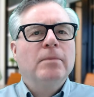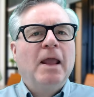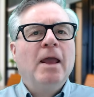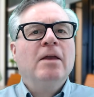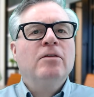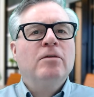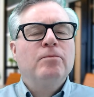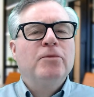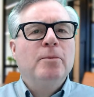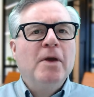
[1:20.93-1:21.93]
And
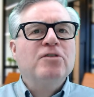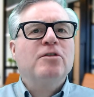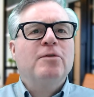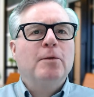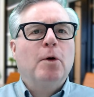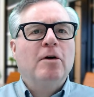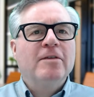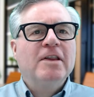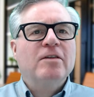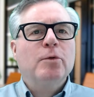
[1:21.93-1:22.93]
to measure
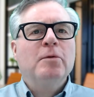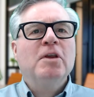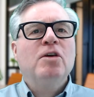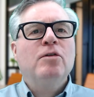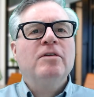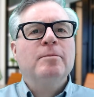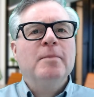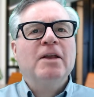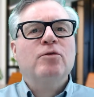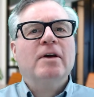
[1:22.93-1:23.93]
performance, we would use
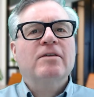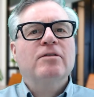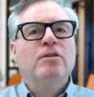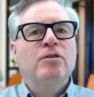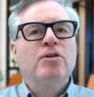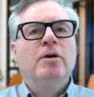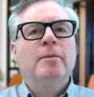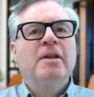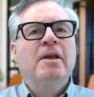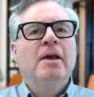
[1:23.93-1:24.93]
metrics to
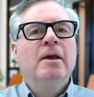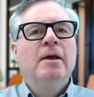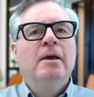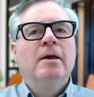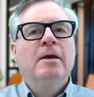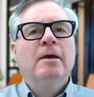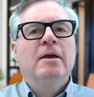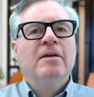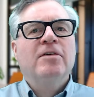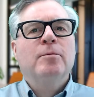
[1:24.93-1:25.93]
determine
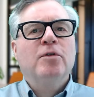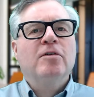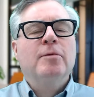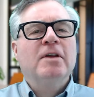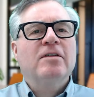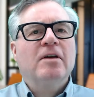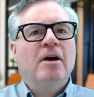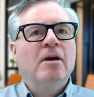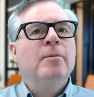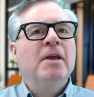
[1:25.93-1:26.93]
if improvements
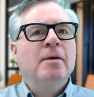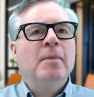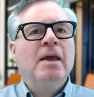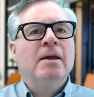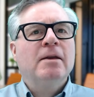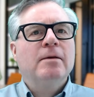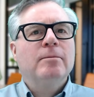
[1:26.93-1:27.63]
are being made.